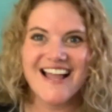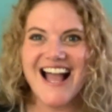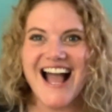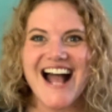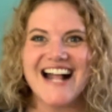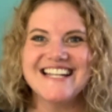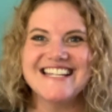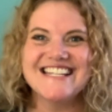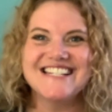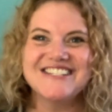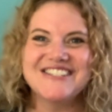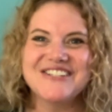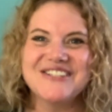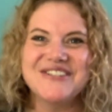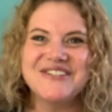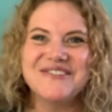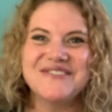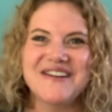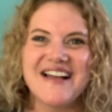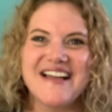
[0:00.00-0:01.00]
How do you
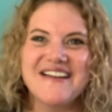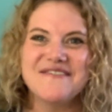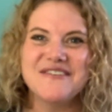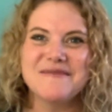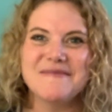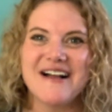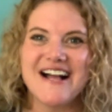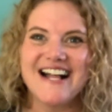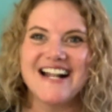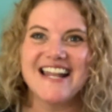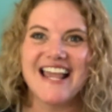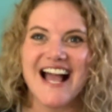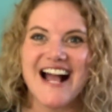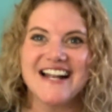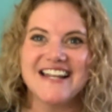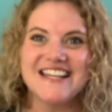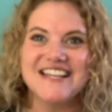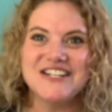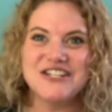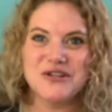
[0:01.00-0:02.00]
do, everybody? How
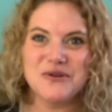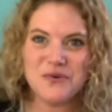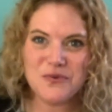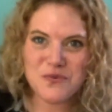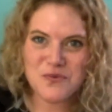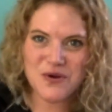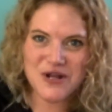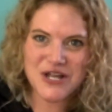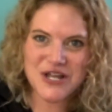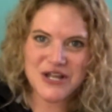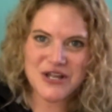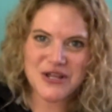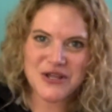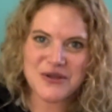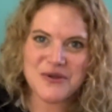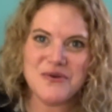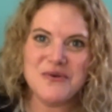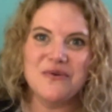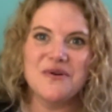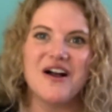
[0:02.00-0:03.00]
do you do?
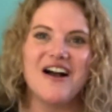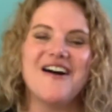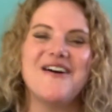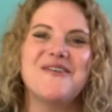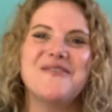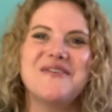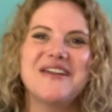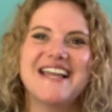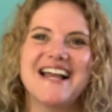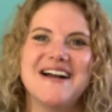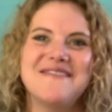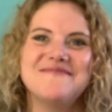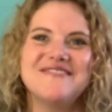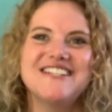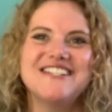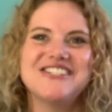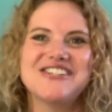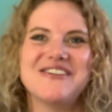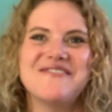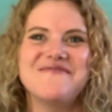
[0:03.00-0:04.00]
Woo-hoo! Oh, we come
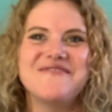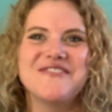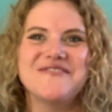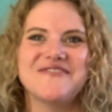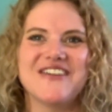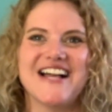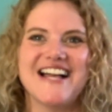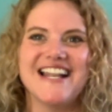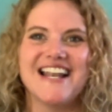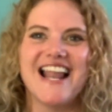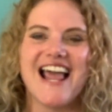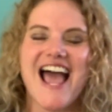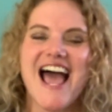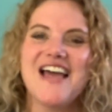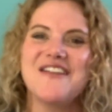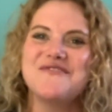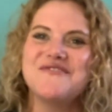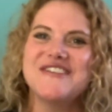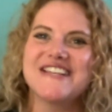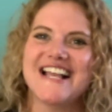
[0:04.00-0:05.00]
to the gym for fun
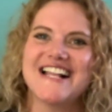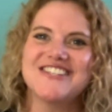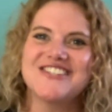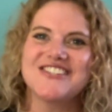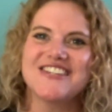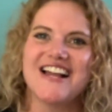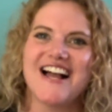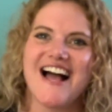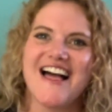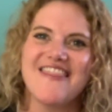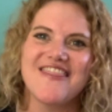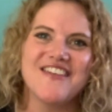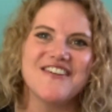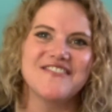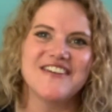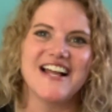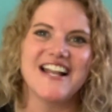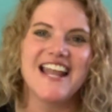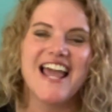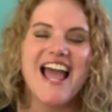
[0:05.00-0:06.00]
and we'll get you on the
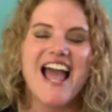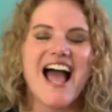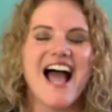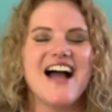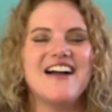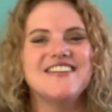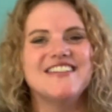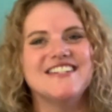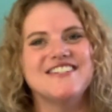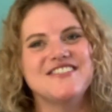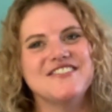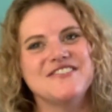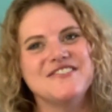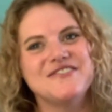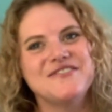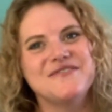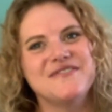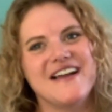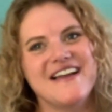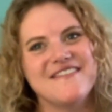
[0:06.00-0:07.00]
run. How you
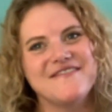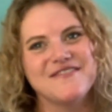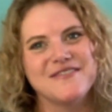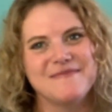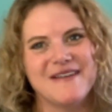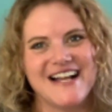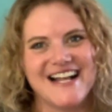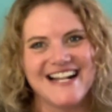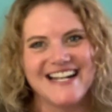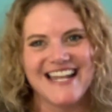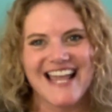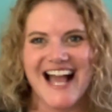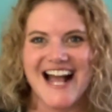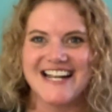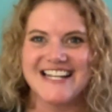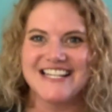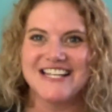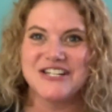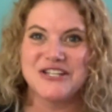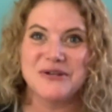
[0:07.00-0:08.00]
do, everybody? How
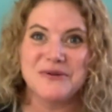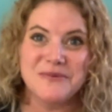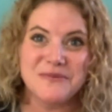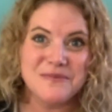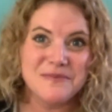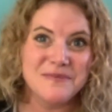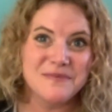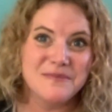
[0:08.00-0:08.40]
do you do?